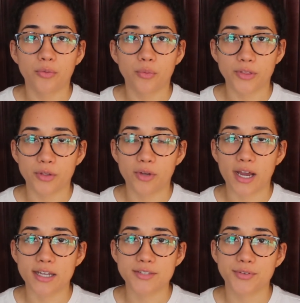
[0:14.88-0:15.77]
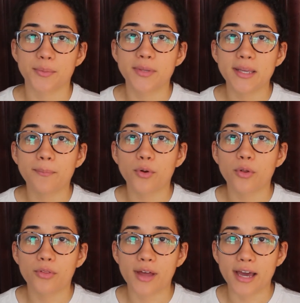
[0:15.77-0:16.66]
with you guys for the
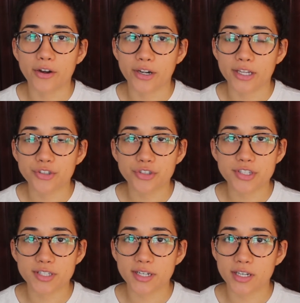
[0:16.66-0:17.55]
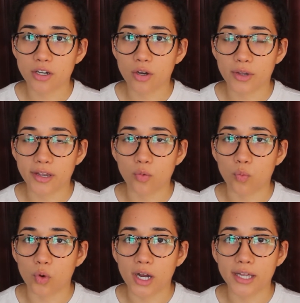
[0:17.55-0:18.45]
people that are interested in knowing
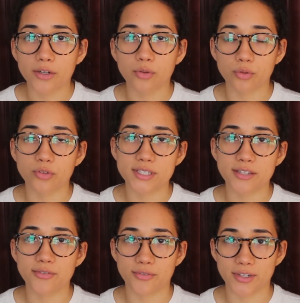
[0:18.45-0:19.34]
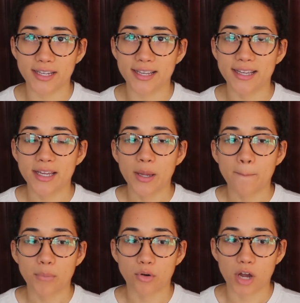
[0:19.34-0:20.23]
what cruelty free
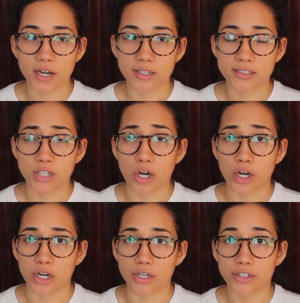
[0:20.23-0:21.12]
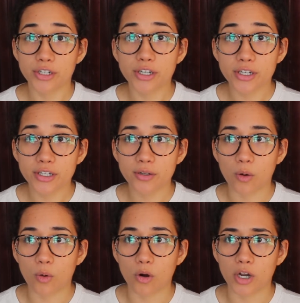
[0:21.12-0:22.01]
products are good
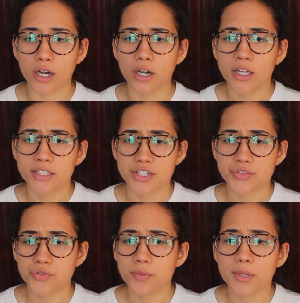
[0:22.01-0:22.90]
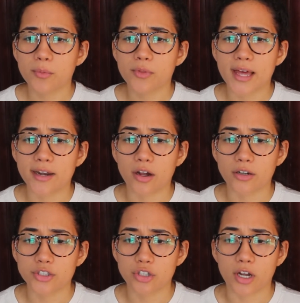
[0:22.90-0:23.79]
or just for people that
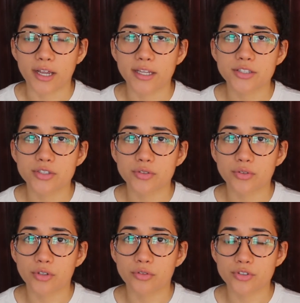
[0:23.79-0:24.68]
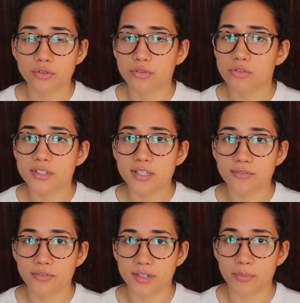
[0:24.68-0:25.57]
are trying to use
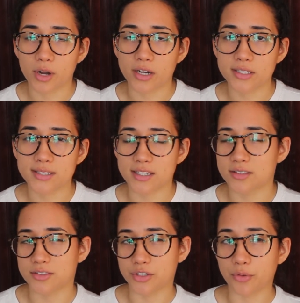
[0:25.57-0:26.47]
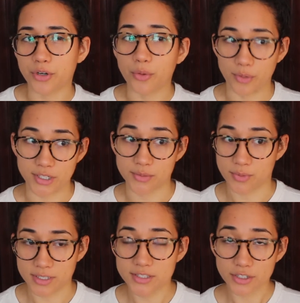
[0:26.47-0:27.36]
cruelty-free products and don't know which
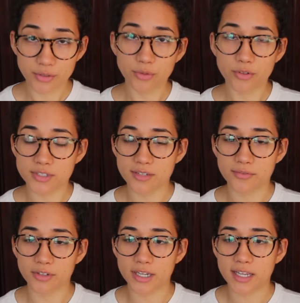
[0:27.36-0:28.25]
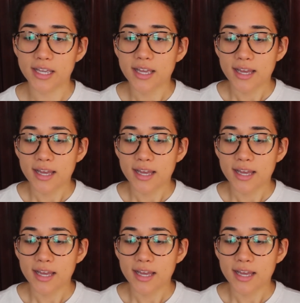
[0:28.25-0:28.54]
ones are cruelty-free